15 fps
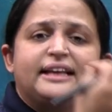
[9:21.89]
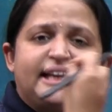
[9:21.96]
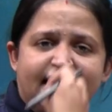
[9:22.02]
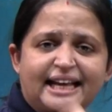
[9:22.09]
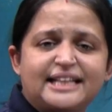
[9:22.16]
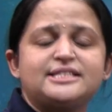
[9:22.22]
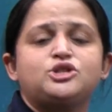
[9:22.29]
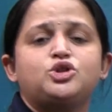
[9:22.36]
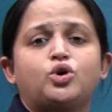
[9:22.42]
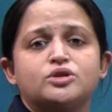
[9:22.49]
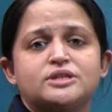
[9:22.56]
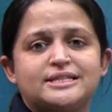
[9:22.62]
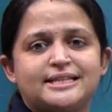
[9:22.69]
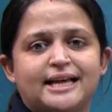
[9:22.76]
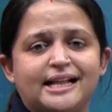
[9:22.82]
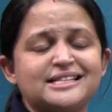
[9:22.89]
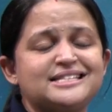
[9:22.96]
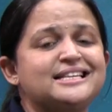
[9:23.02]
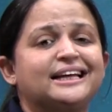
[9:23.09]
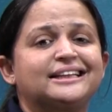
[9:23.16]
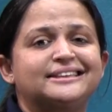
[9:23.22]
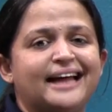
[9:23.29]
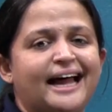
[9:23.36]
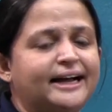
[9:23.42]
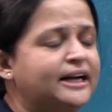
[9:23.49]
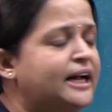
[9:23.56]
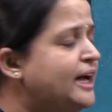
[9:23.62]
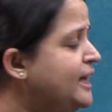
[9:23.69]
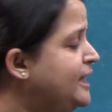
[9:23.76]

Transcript: eats those cells, then